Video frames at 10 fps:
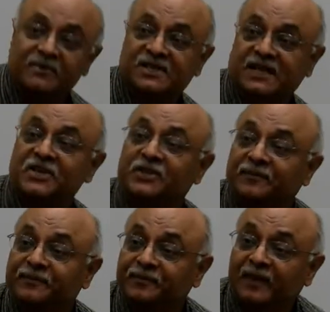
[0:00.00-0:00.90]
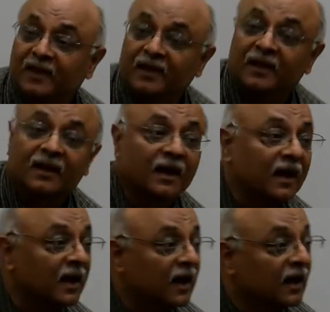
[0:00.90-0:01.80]
discussion.
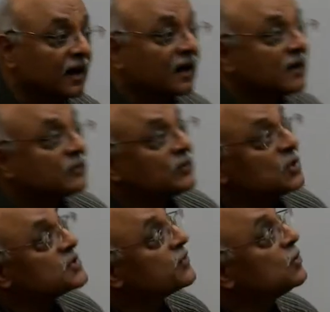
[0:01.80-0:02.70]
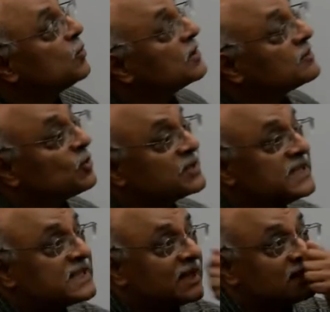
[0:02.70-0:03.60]
for those of you who want more
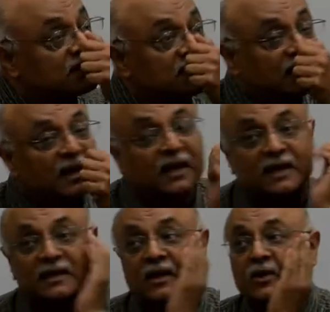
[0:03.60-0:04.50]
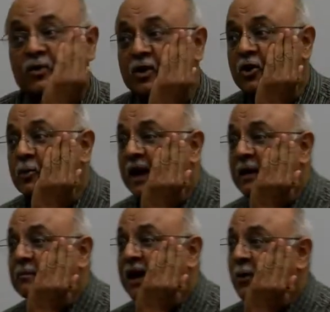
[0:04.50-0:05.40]
detail, you can go to my,
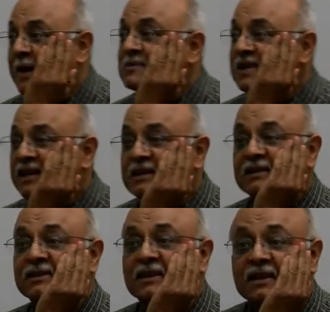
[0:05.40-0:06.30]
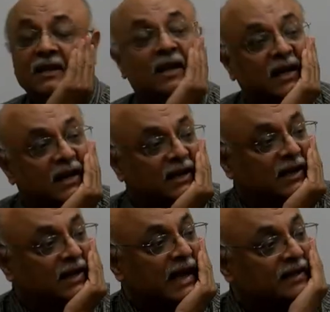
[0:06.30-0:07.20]
my website,
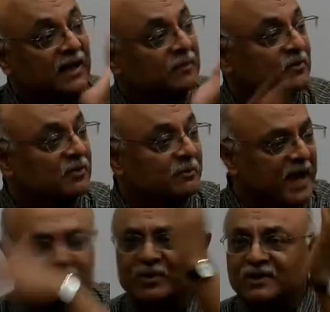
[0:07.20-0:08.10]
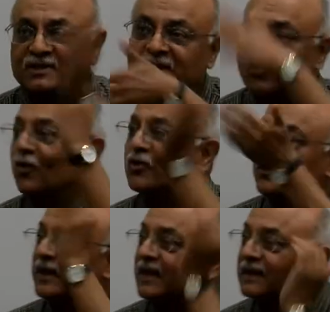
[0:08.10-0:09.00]
and there are sort of papers galore
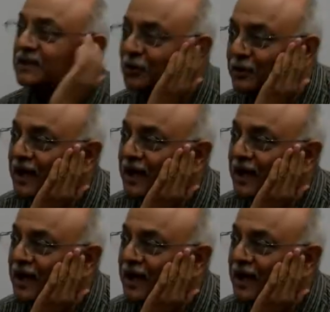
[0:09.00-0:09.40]
on that, on,